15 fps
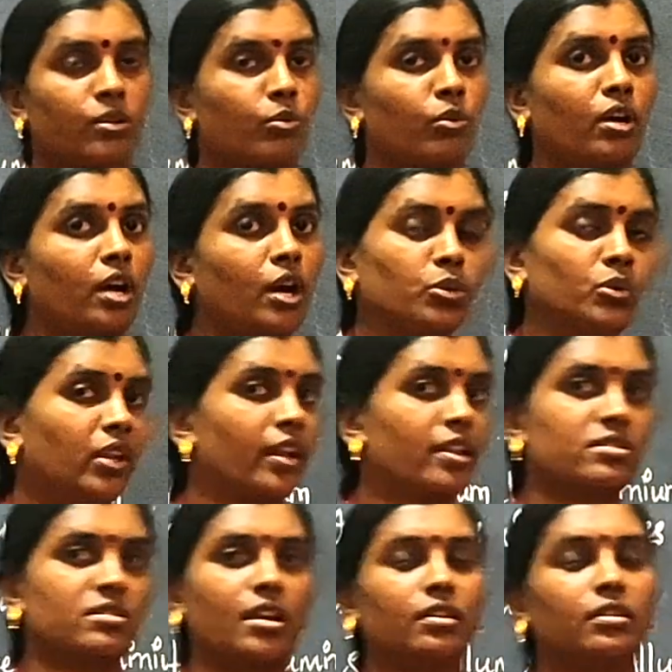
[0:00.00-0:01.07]
Or how we can
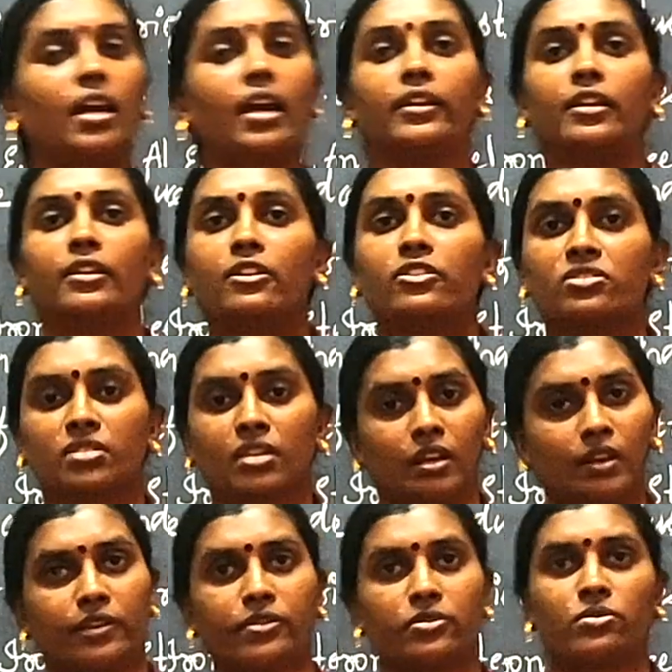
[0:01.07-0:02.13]
start the iron and steel
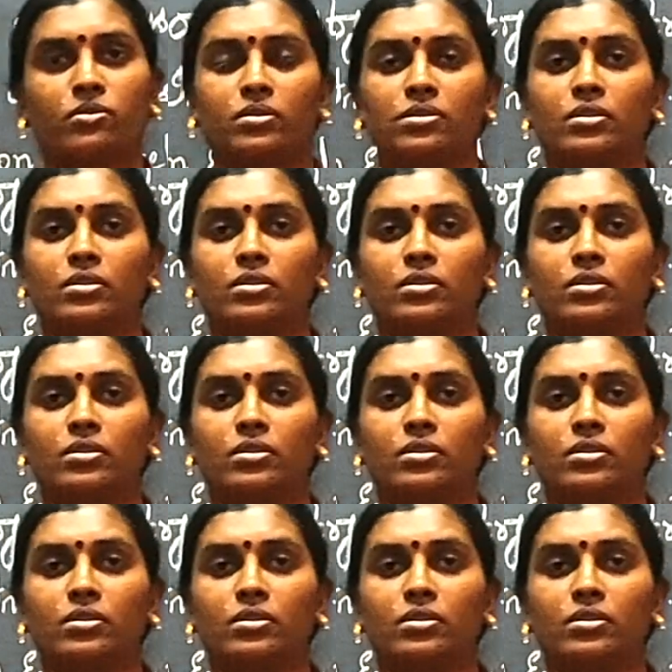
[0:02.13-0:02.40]
industries?